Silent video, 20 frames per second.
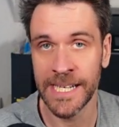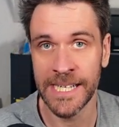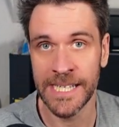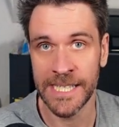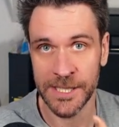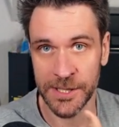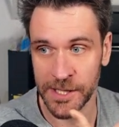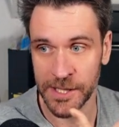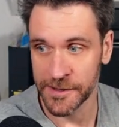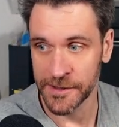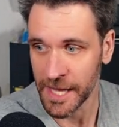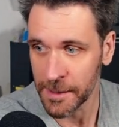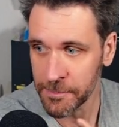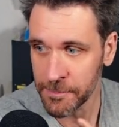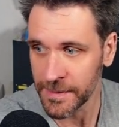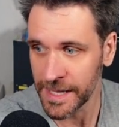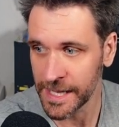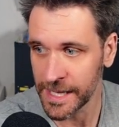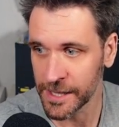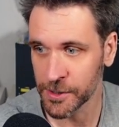so the
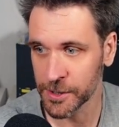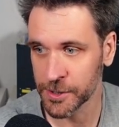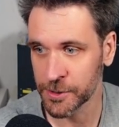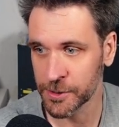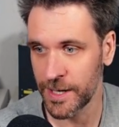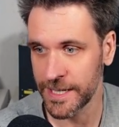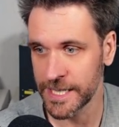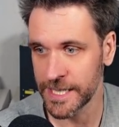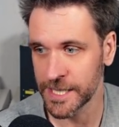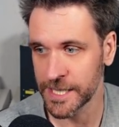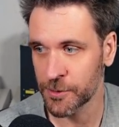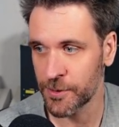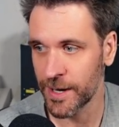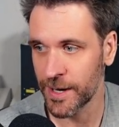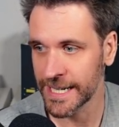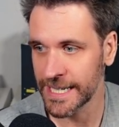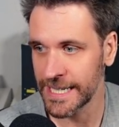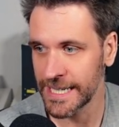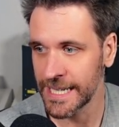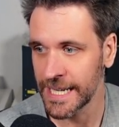thumbnail got created
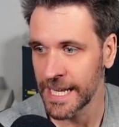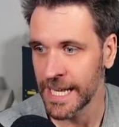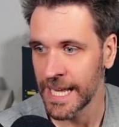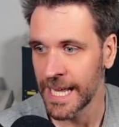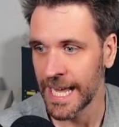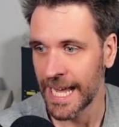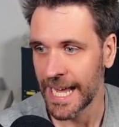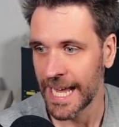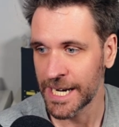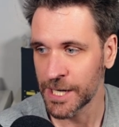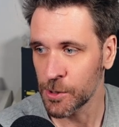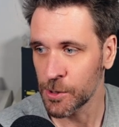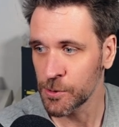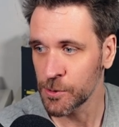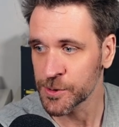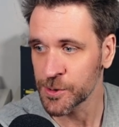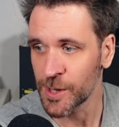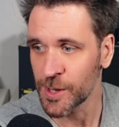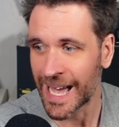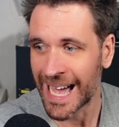correctly, and
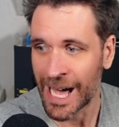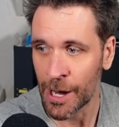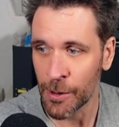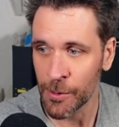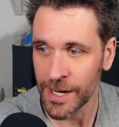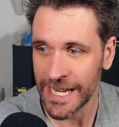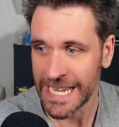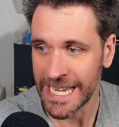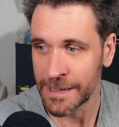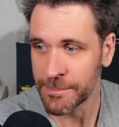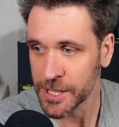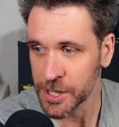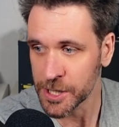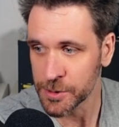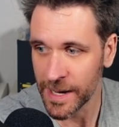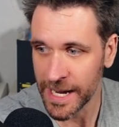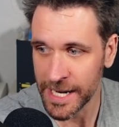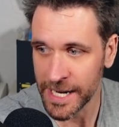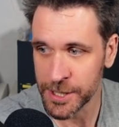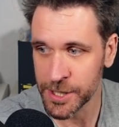also our
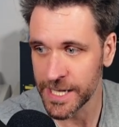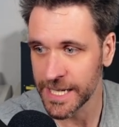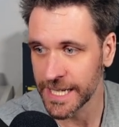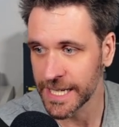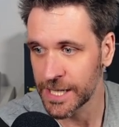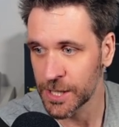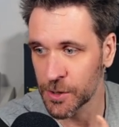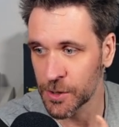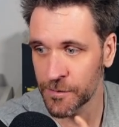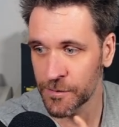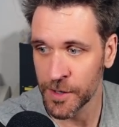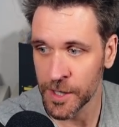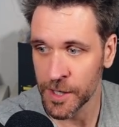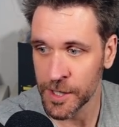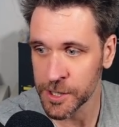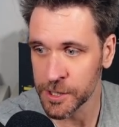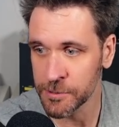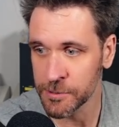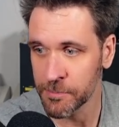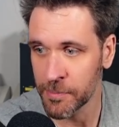ImageMagick,
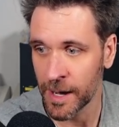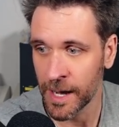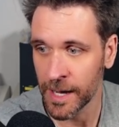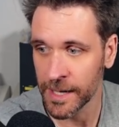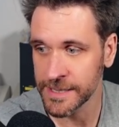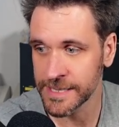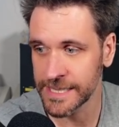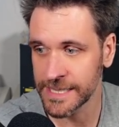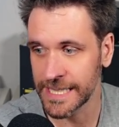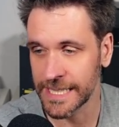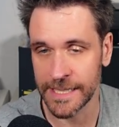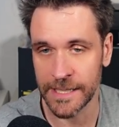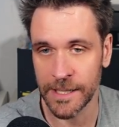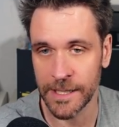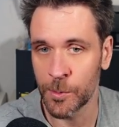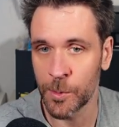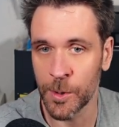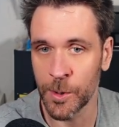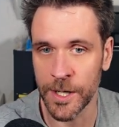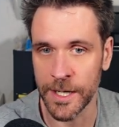version parsing
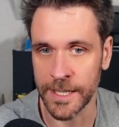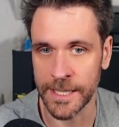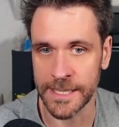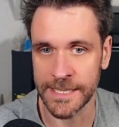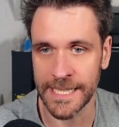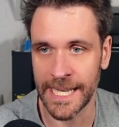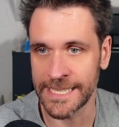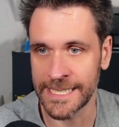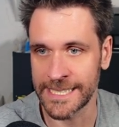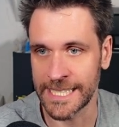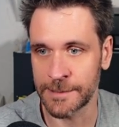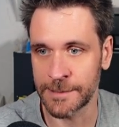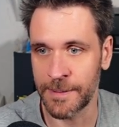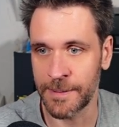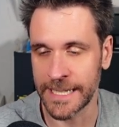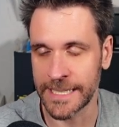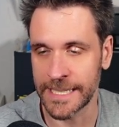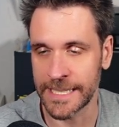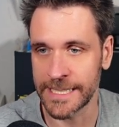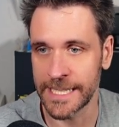works as
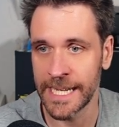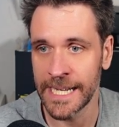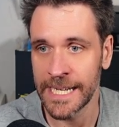expected.